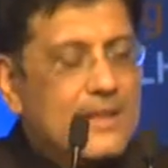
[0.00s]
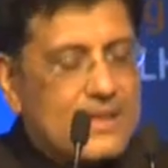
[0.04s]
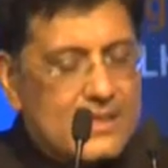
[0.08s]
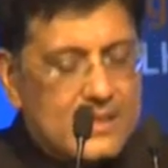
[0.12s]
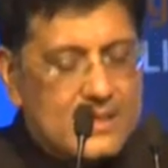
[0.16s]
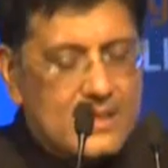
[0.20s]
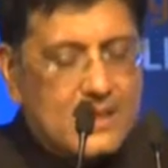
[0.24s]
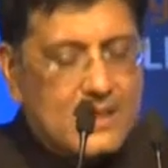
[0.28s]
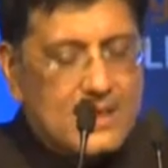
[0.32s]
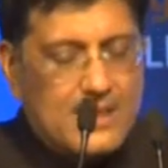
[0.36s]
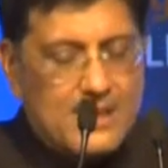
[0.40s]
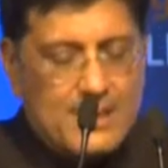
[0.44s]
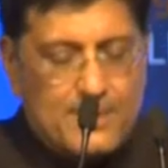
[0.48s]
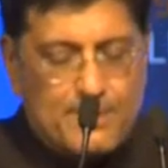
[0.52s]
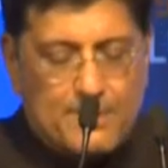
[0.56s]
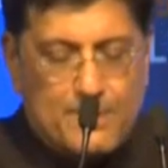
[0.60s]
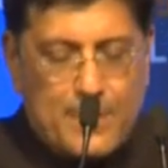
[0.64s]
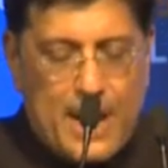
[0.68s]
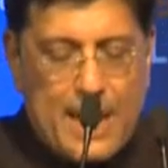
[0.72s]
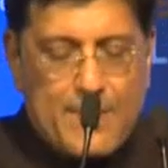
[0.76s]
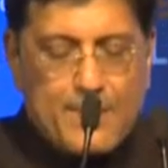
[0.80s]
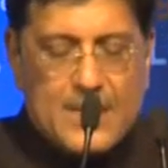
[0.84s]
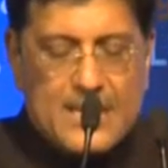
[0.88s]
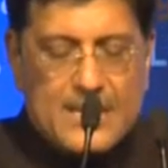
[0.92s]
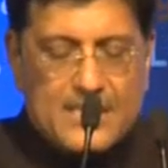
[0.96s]
The
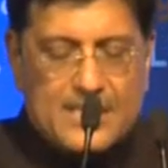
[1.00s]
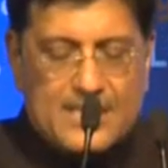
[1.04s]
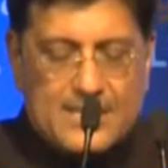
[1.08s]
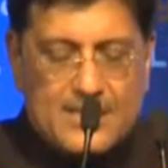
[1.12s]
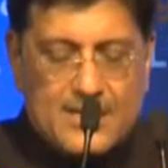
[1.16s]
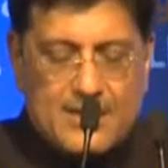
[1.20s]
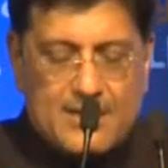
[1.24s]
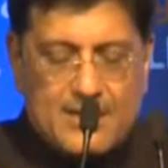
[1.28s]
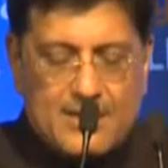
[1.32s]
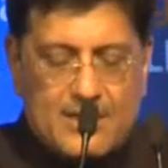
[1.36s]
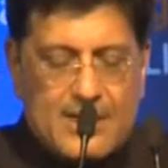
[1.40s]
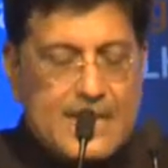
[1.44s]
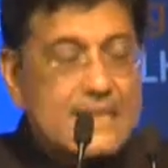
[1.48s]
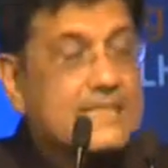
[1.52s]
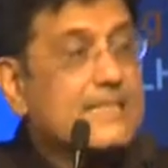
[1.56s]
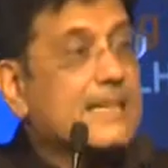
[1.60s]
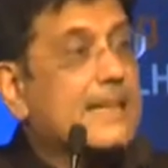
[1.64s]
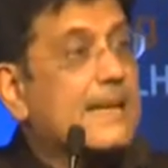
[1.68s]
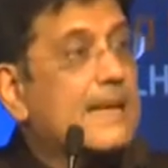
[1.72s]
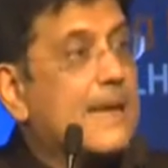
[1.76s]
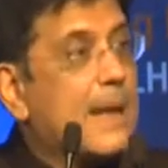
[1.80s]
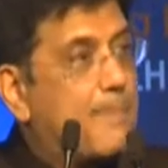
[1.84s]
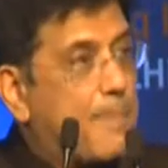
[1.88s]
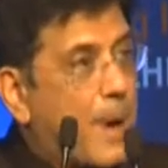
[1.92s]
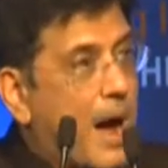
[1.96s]
Prime Minister is
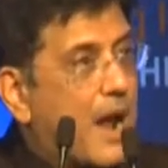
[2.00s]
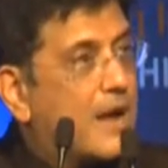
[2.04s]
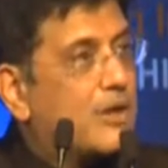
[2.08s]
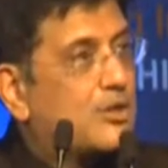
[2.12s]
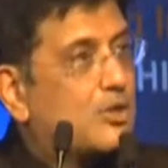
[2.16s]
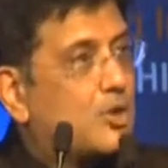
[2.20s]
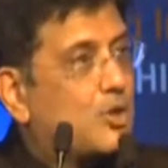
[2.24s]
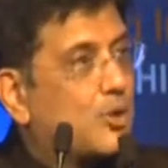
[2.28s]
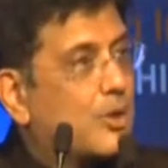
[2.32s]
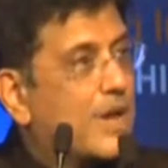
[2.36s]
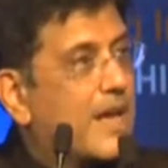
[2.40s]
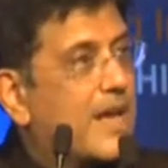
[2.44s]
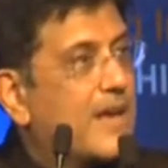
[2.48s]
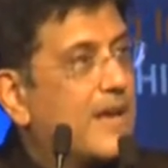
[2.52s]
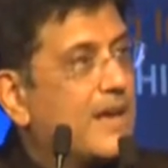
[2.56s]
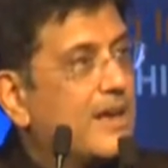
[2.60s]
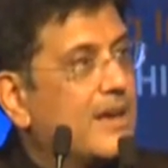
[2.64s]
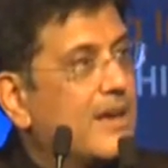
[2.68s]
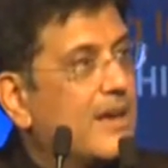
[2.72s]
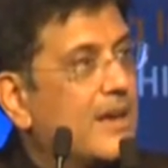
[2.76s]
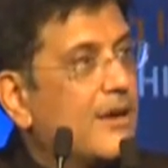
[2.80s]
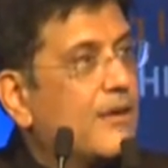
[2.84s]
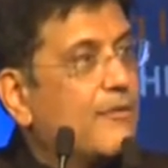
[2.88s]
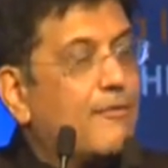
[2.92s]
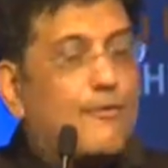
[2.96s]
in Nepal today,
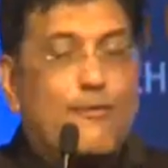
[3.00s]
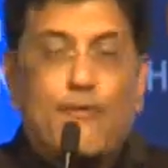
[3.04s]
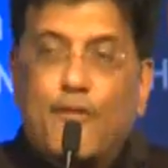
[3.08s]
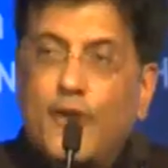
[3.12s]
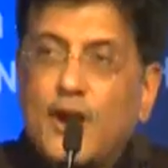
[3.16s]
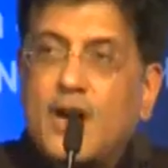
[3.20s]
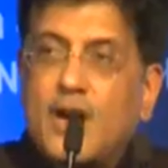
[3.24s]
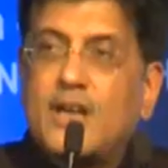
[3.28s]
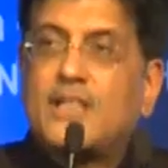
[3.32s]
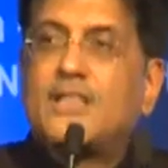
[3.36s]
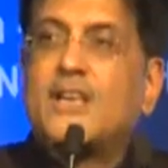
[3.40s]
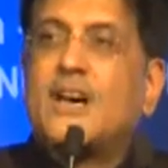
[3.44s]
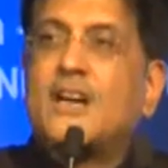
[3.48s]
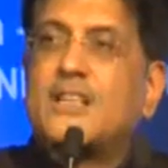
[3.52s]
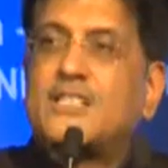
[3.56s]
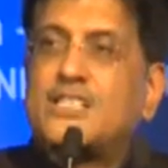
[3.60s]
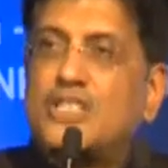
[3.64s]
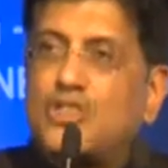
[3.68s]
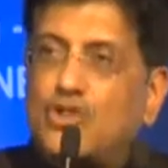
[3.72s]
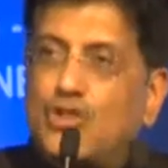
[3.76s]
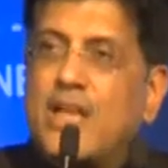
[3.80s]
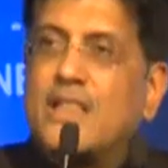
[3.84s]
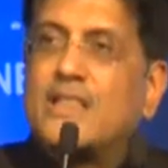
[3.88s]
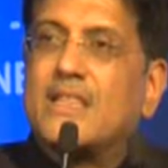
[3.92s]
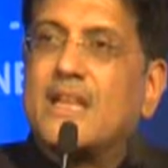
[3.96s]
further
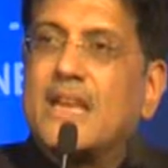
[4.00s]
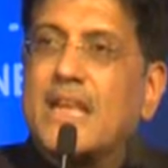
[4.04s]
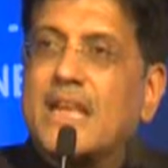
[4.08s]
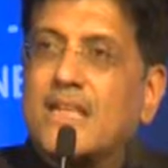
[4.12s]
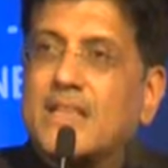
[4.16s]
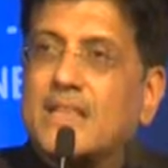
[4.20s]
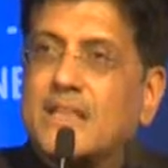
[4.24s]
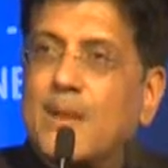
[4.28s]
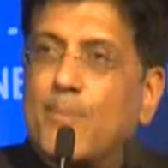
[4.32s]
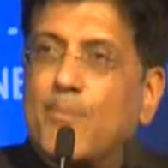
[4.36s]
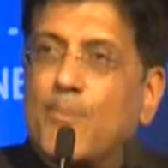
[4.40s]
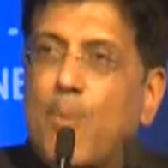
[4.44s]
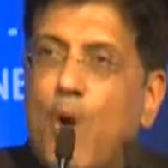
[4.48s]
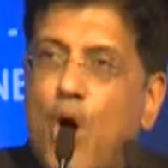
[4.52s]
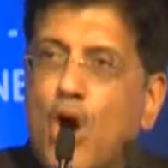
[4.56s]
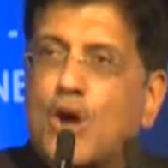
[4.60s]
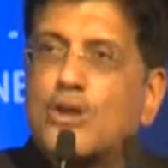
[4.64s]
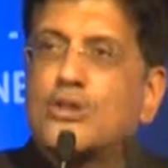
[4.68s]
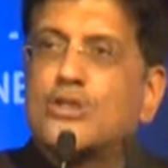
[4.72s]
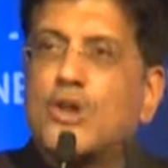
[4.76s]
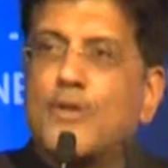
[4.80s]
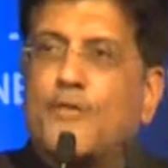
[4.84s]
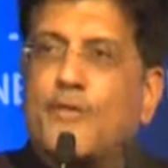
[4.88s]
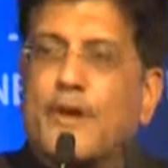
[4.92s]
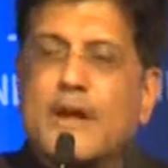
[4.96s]
strengthening the
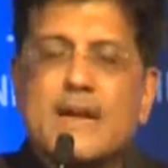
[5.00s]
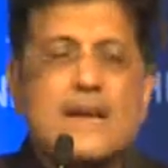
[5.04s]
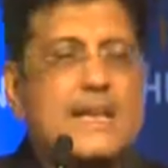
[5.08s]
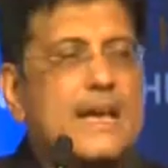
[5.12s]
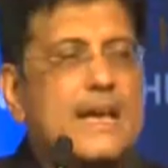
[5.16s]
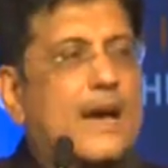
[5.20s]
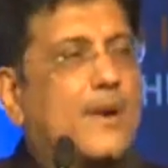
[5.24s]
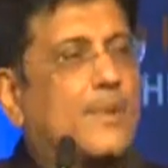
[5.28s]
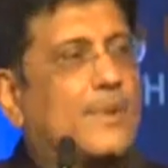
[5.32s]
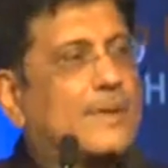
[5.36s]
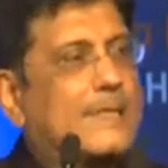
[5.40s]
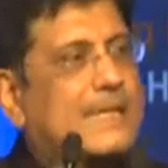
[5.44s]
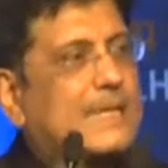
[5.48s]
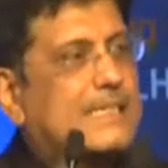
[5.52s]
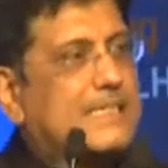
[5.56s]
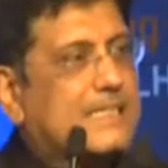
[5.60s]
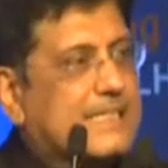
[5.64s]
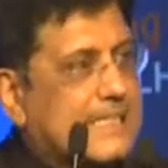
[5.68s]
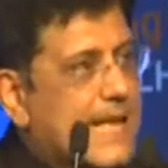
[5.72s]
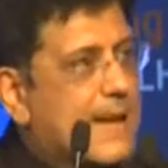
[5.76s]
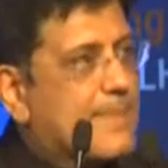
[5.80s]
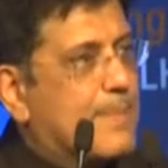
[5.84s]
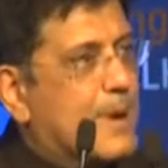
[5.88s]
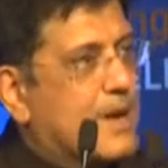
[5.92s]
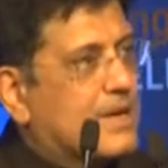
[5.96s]
bonds of India with its
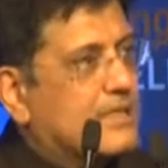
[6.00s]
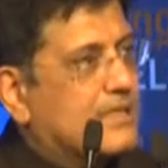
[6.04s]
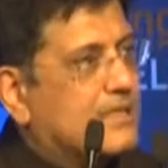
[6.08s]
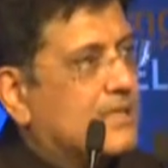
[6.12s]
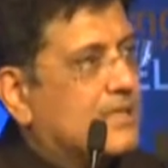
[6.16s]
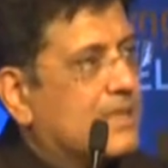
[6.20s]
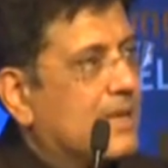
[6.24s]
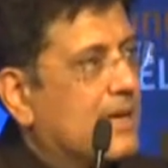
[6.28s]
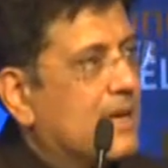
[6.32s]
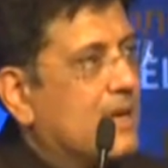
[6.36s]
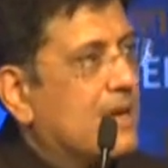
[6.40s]
neighbors.